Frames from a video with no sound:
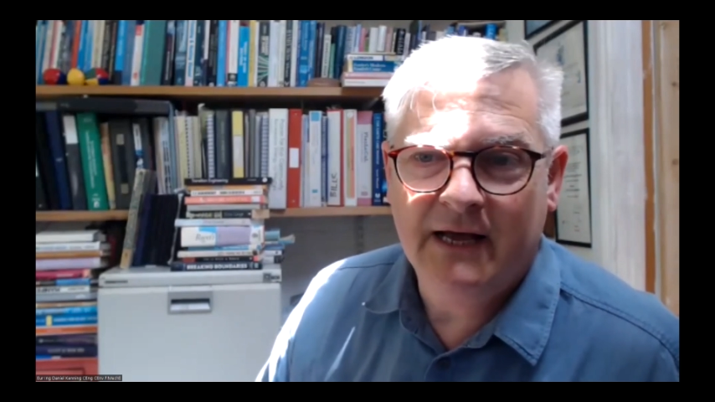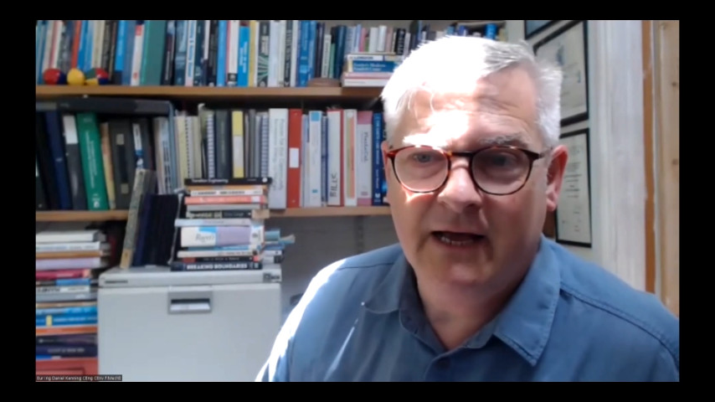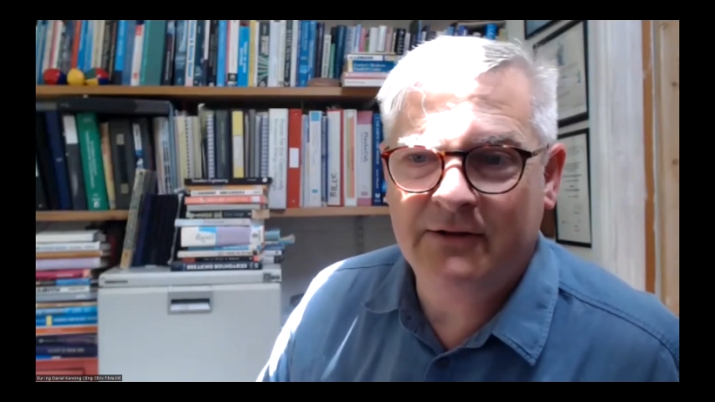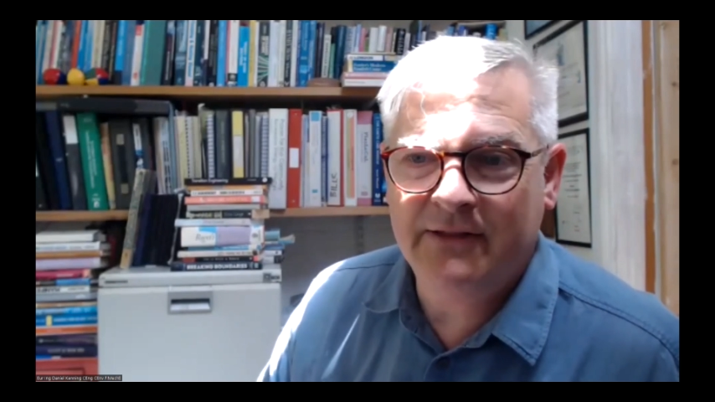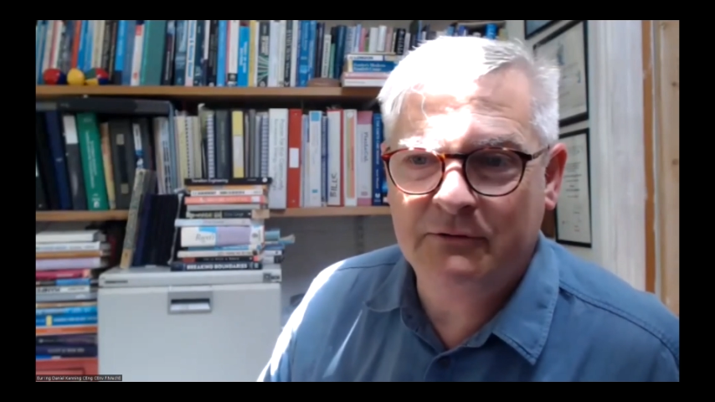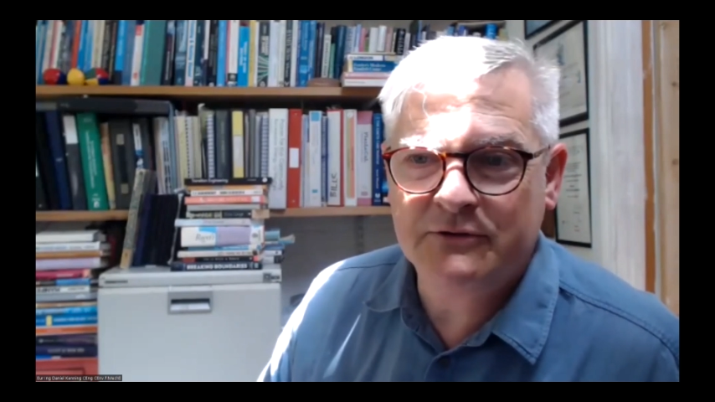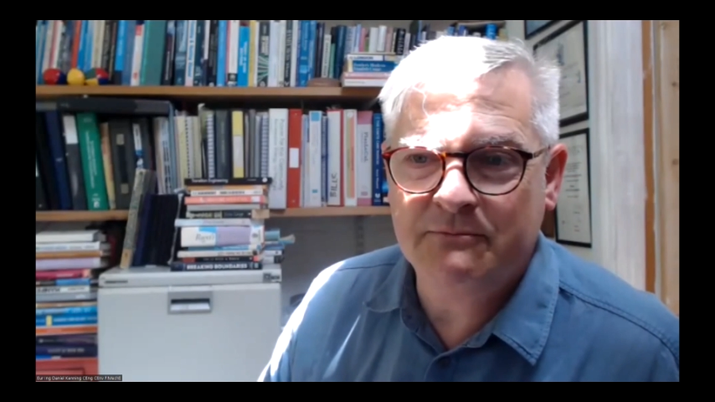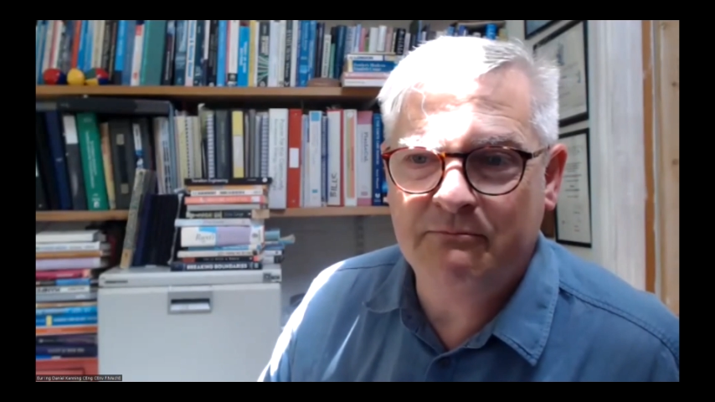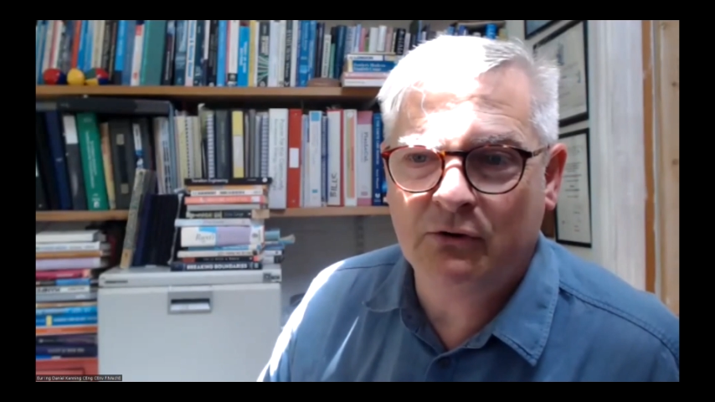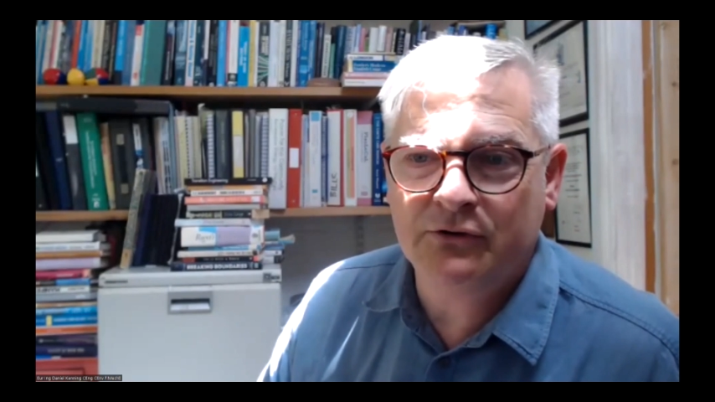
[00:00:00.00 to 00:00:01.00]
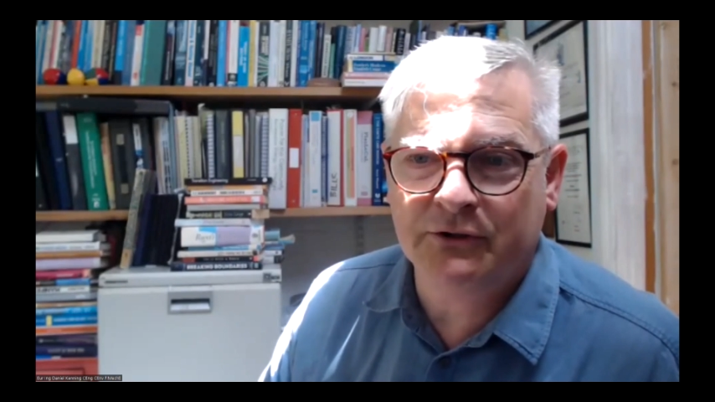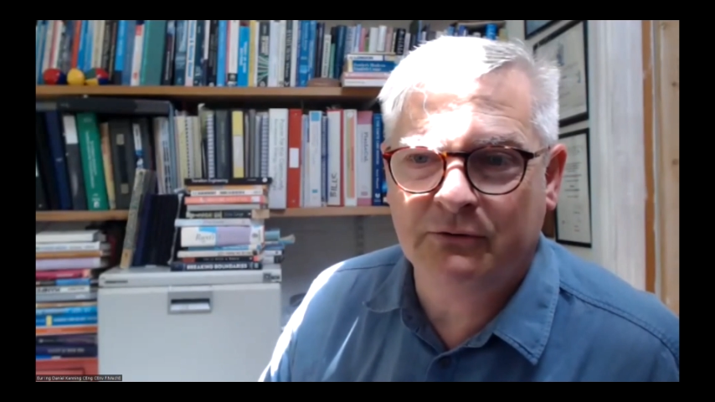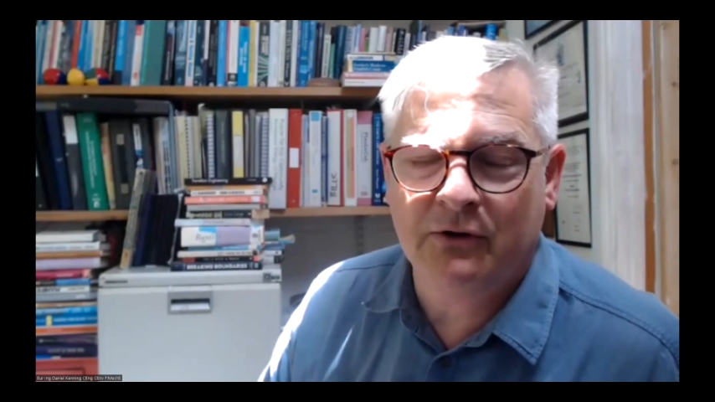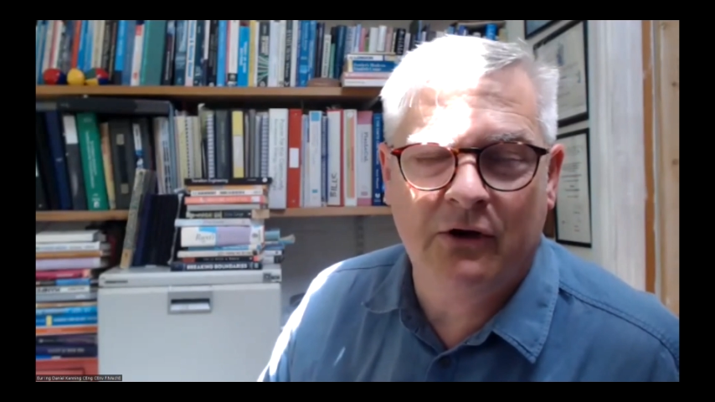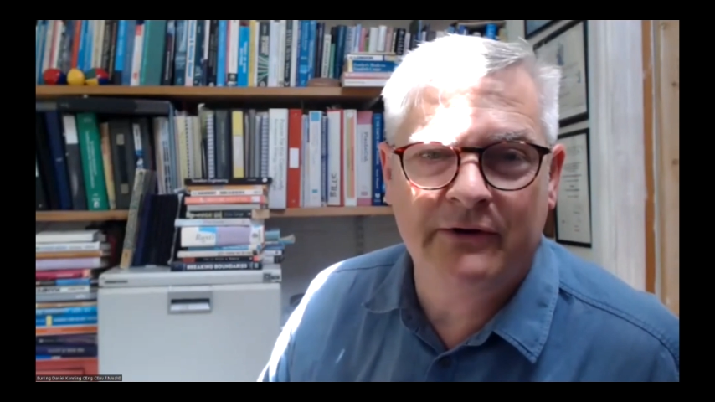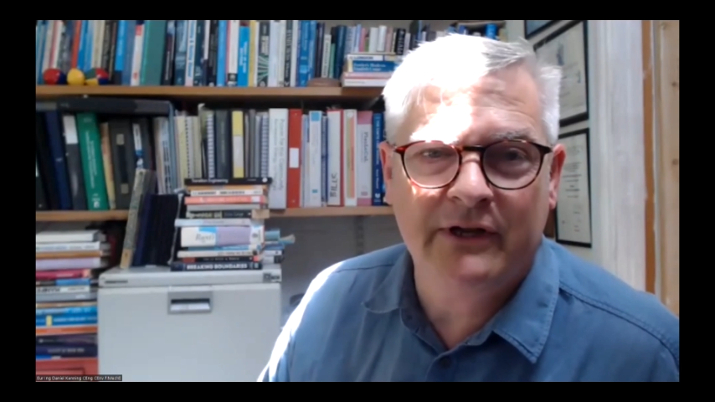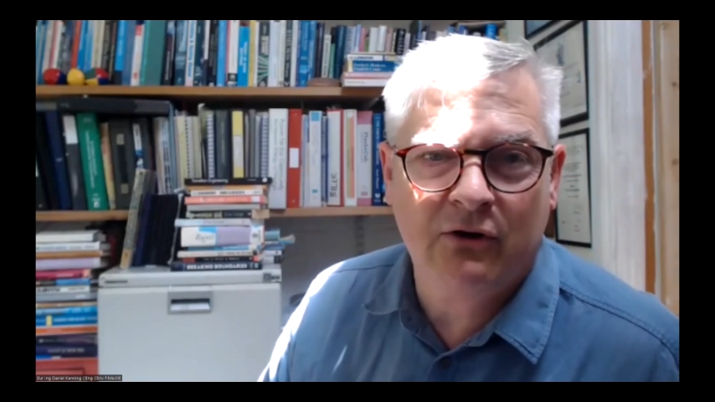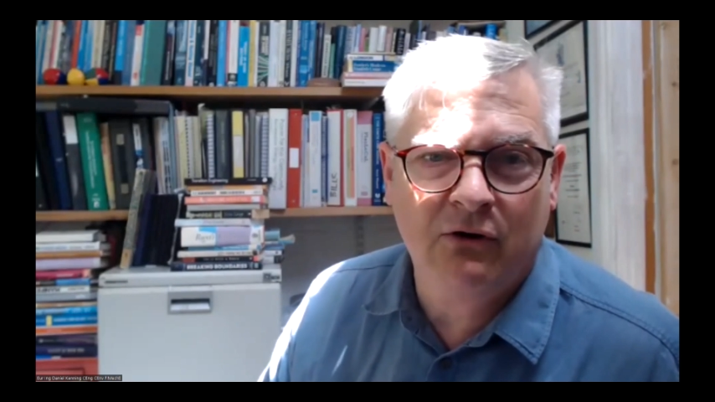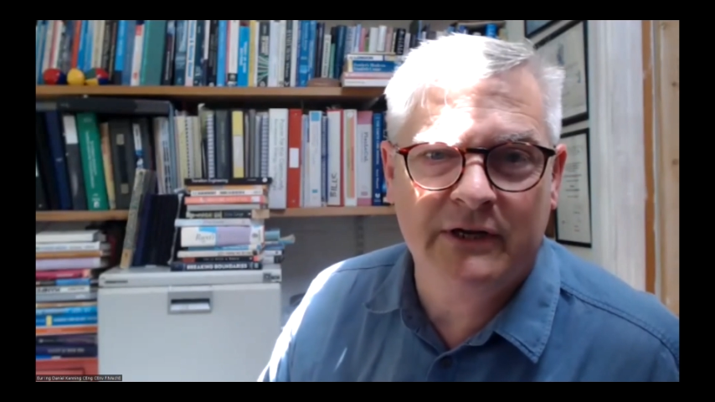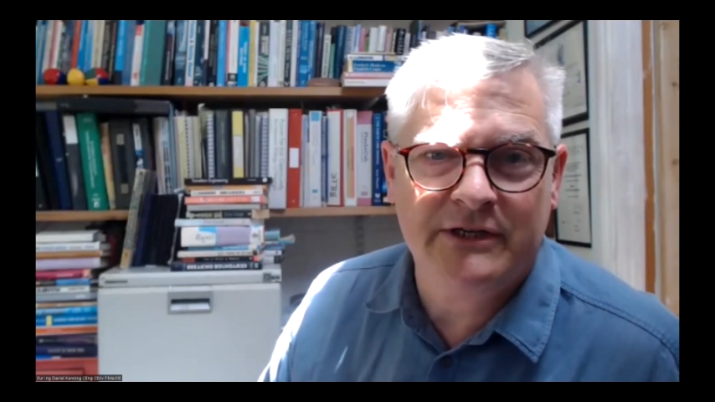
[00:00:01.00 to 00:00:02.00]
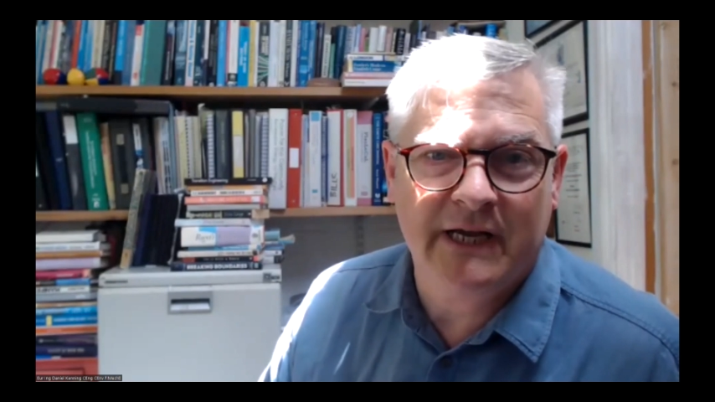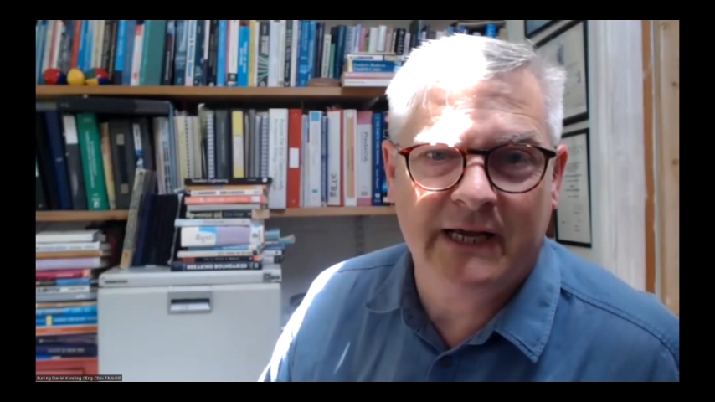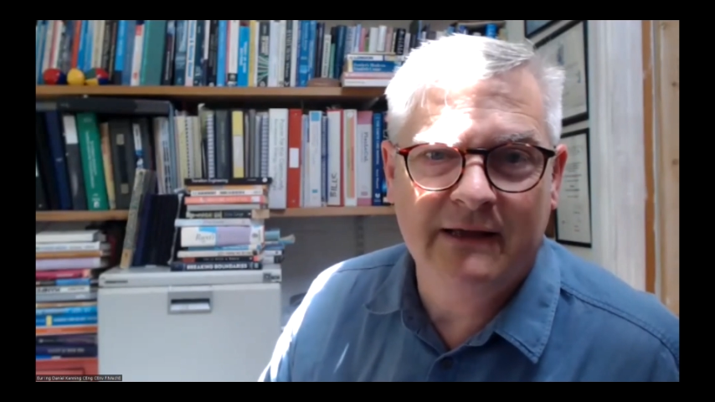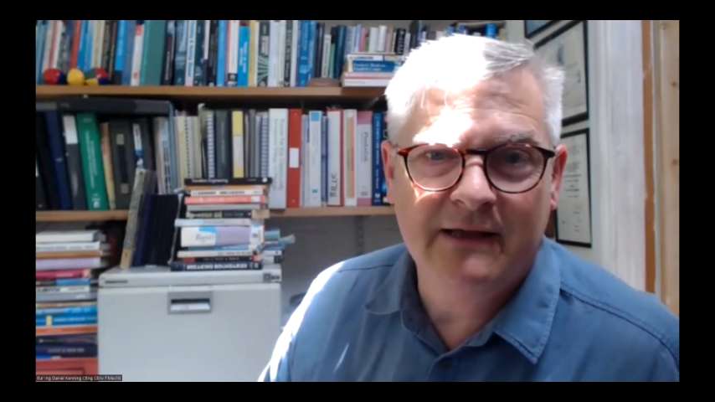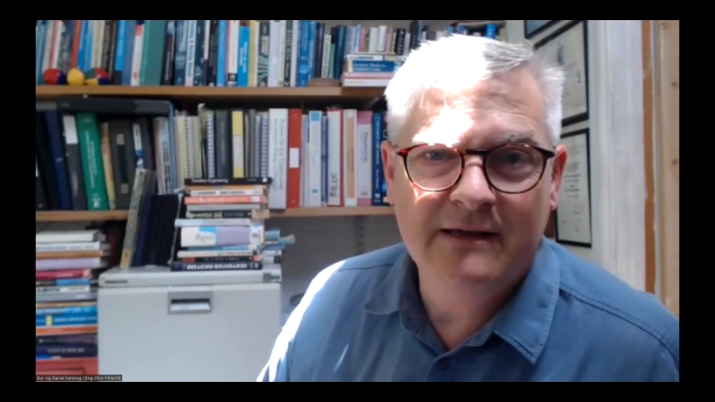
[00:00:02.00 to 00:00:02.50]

and there was a module on ecology.